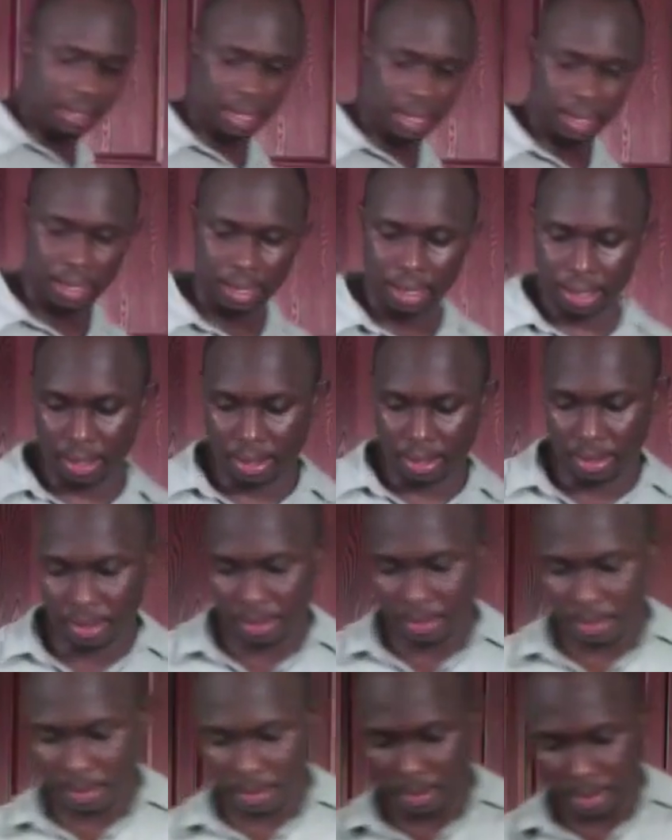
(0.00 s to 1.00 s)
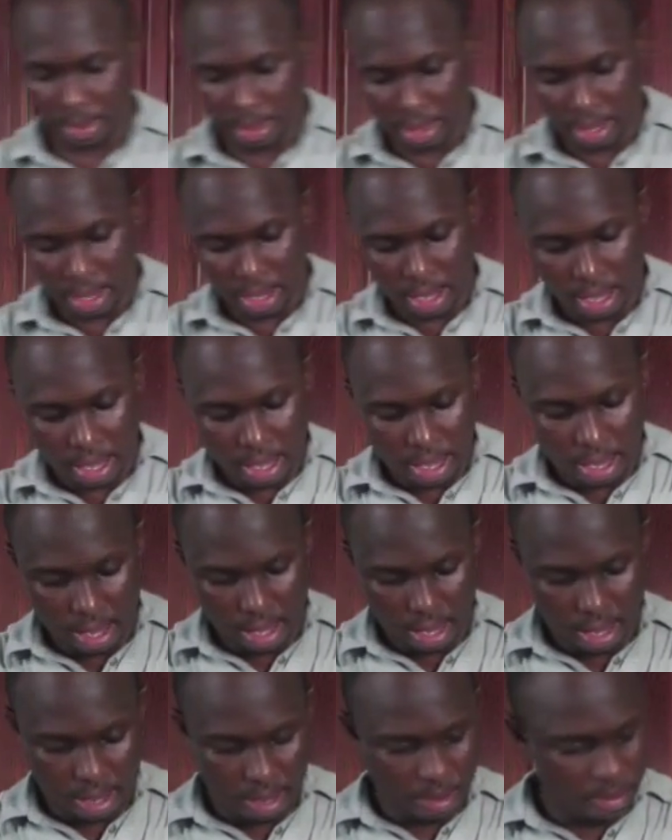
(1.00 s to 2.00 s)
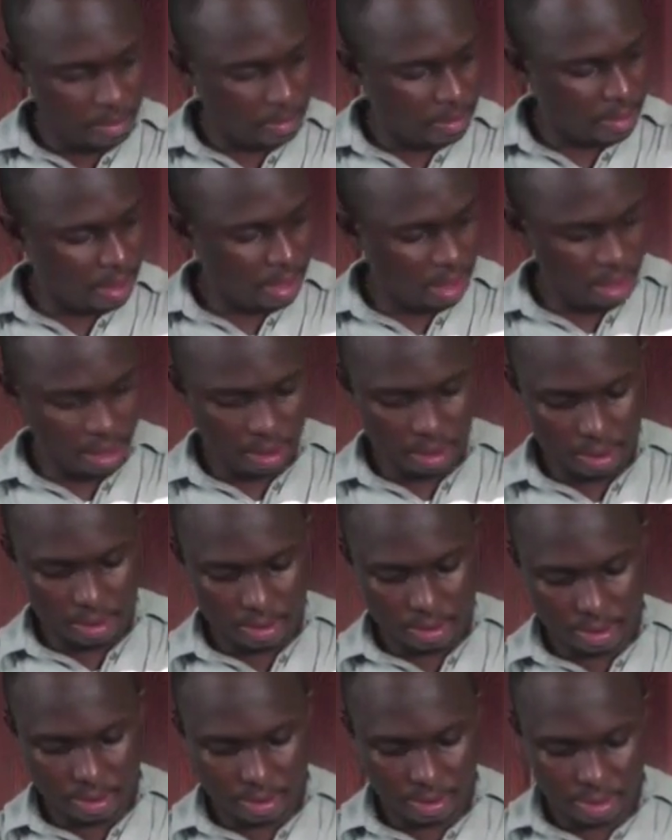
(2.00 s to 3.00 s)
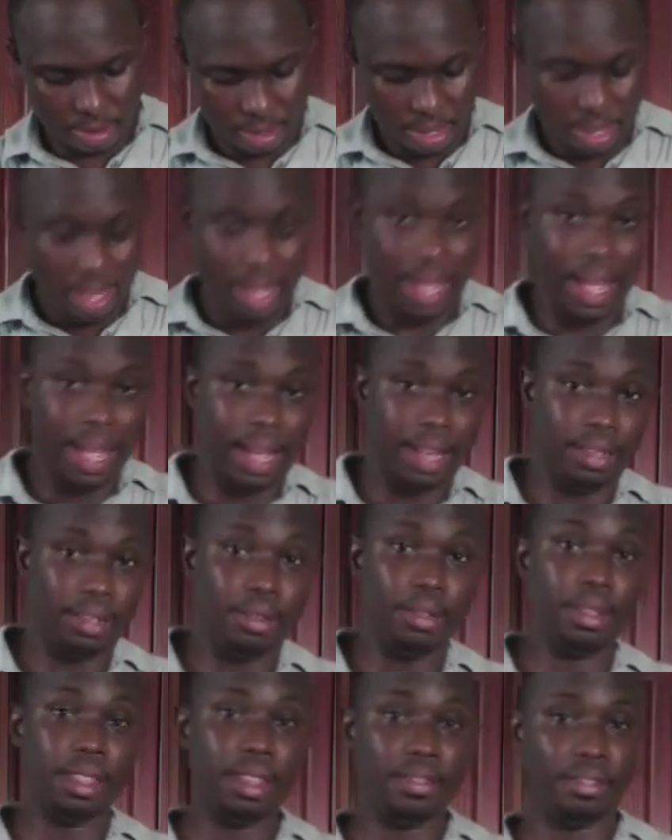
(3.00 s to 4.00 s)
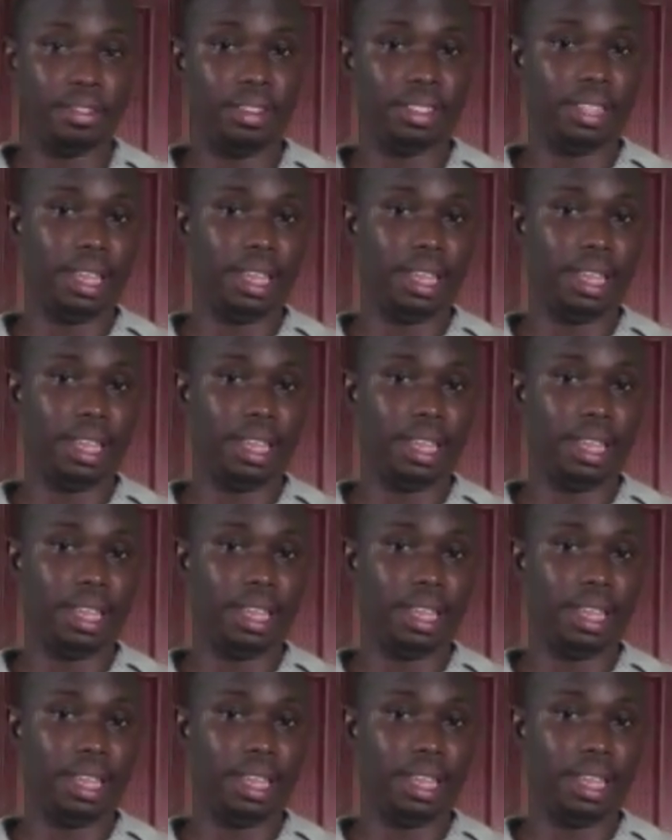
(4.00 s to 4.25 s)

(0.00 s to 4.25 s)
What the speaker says: get in there. There you go. And don't think for a